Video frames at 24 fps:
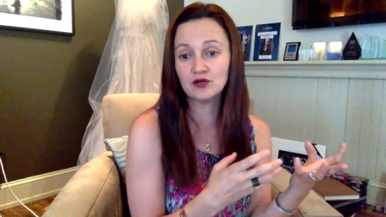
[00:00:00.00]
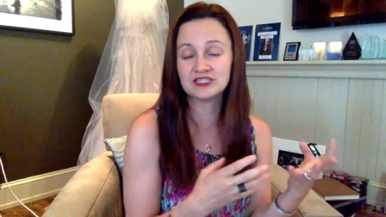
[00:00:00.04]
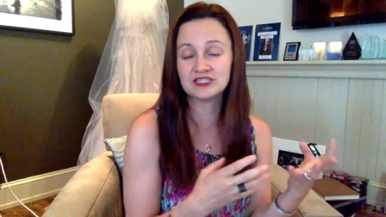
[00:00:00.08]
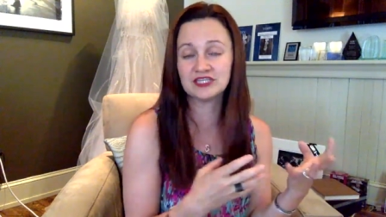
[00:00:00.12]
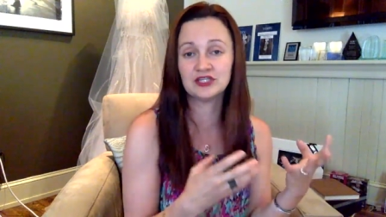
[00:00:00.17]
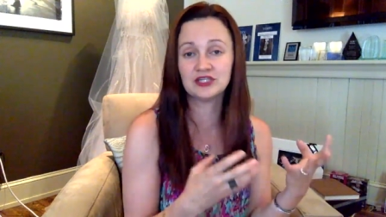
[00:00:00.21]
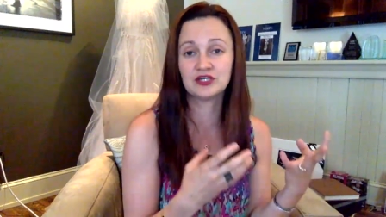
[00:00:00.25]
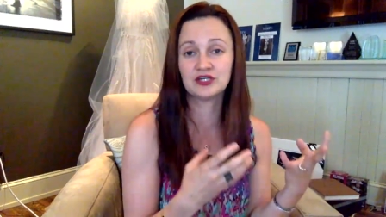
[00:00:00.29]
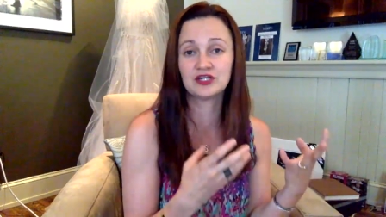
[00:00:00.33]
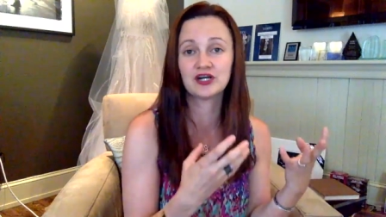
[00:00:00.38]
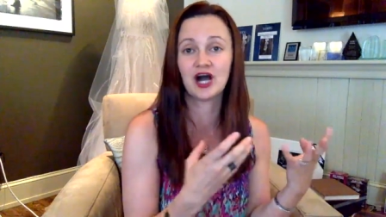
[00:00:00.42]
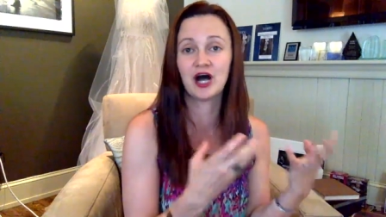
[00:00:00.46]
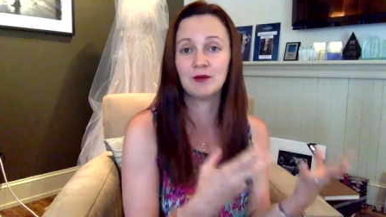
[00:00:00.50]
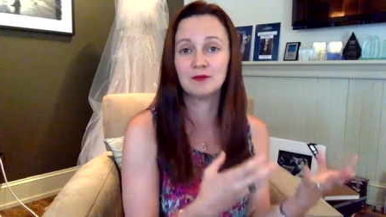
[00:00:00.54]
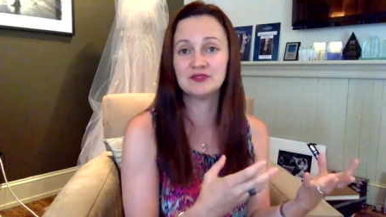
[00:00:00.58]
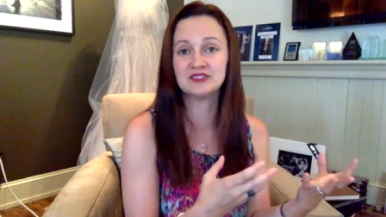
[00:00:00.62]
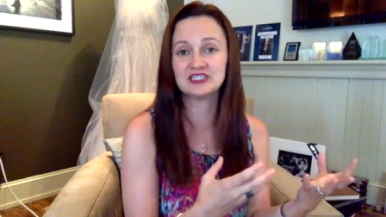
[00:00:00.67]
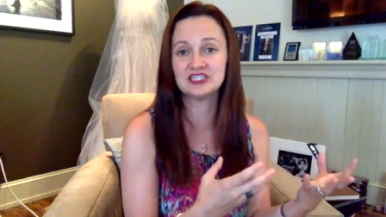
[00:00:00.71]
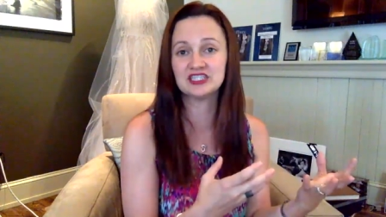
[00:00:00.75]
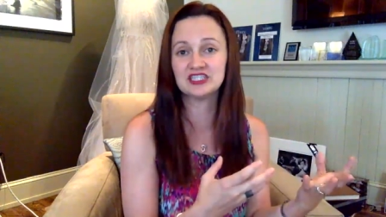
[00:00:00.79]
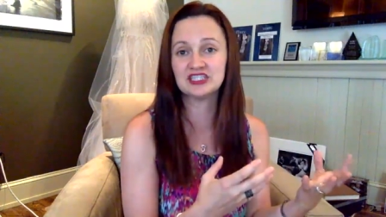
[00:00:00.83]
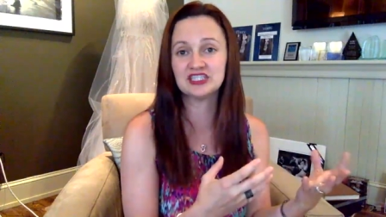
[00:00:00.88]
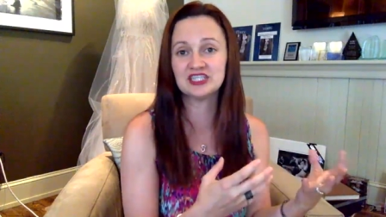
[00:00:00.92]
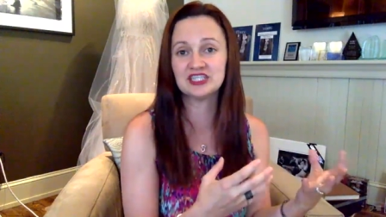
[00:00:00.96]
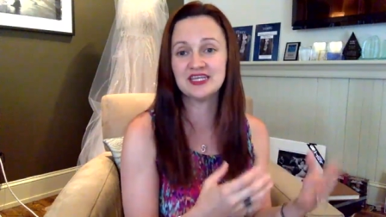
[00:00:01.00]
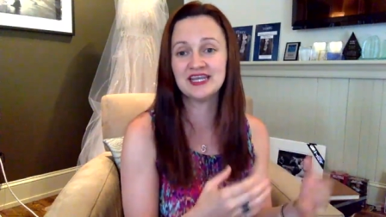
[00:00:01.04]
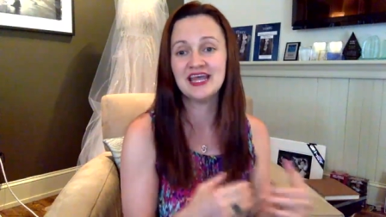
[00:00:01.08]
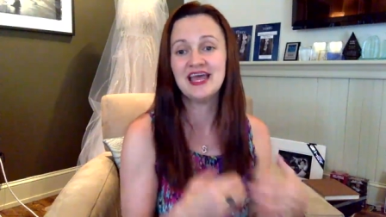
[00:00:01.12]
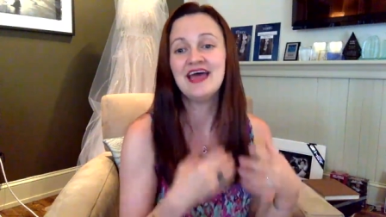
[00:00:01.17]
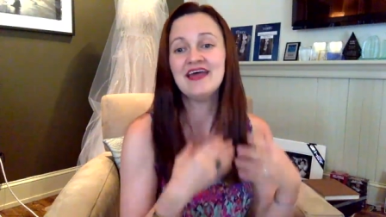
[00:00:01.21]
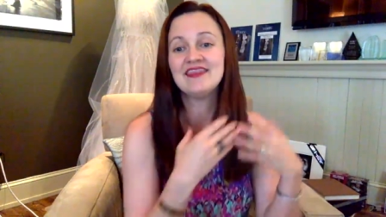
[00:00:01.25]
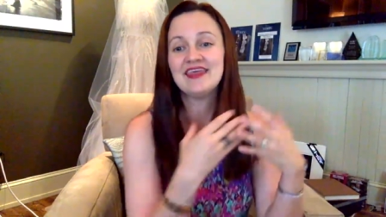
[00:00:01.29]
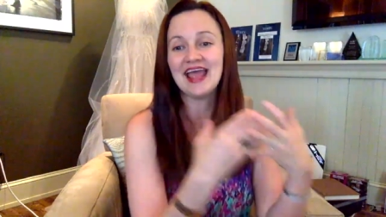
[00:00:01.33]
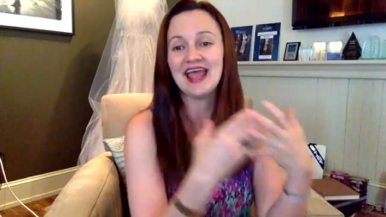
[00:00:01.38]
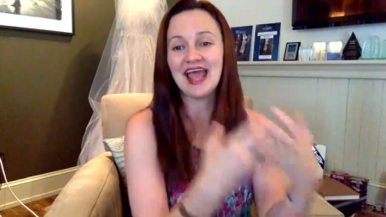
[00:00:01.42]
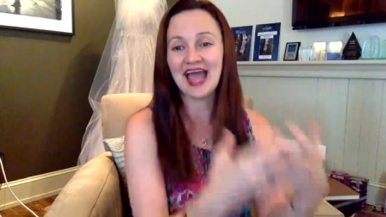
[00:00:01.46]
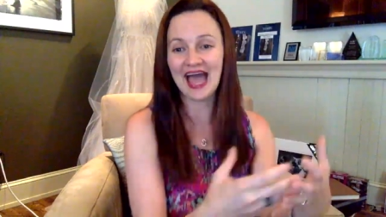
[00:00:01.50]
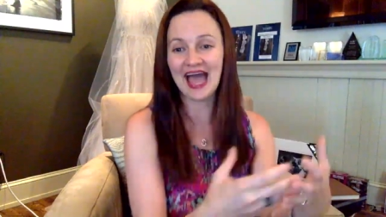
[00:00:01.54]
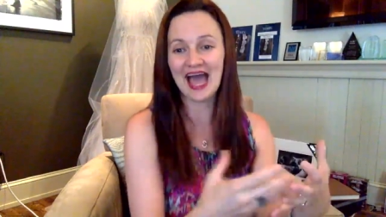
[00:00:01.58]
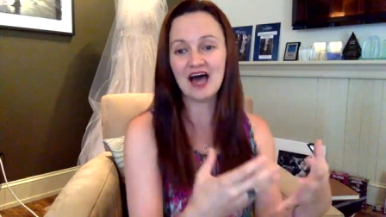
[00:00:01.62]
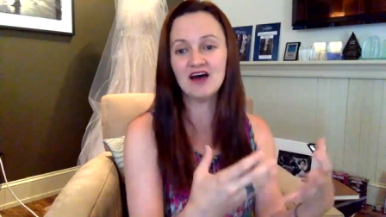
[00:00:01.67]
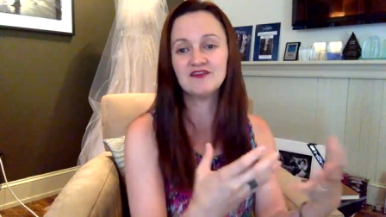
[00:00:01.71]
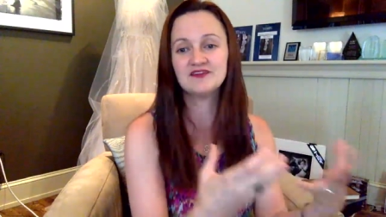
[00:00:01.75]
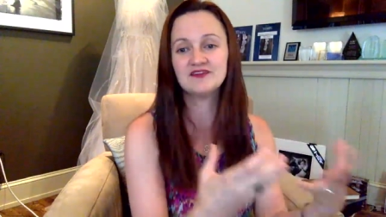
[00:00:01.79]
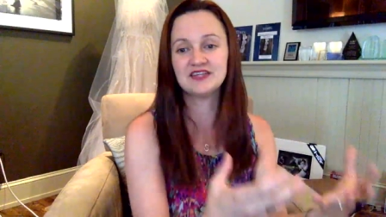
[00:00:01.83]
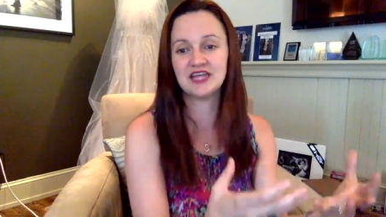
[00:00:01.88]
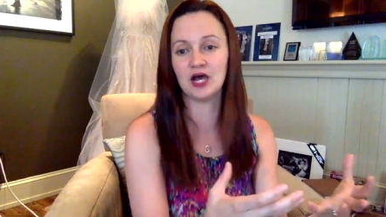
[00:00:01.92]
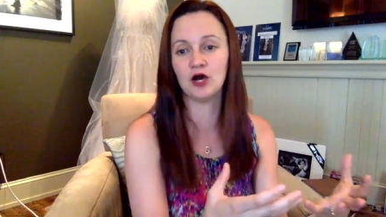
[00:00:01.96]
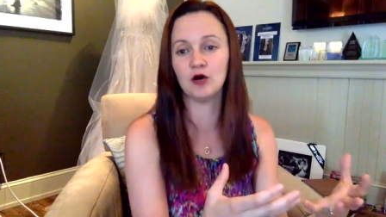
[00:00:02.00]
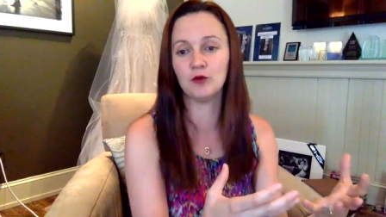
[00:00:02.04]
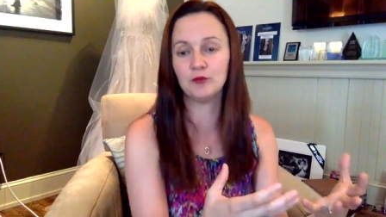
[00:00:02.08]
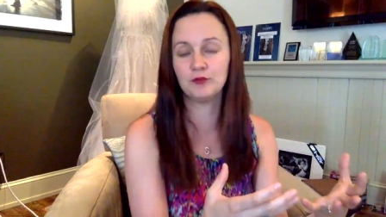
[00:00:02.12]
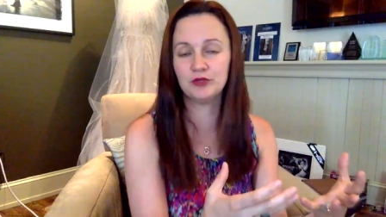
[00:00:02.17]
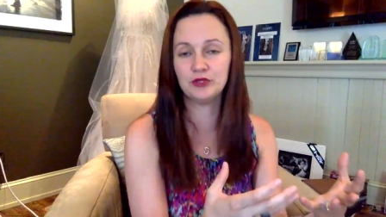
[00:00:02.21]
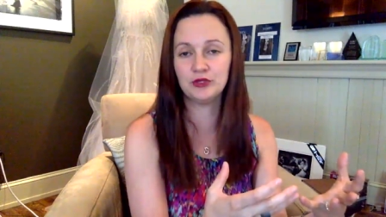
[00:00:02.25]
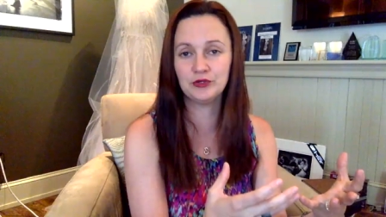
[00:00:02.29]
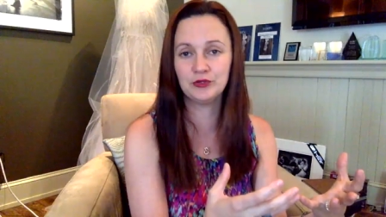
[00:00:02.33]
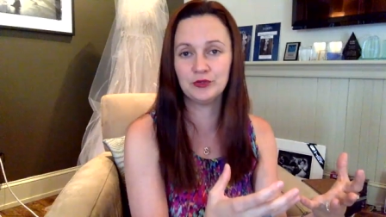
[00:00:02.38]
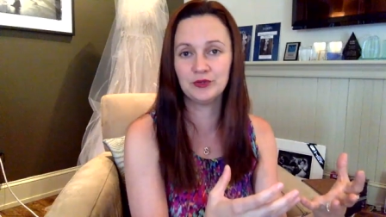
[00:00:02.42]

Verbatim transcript: in your composition, they have to help you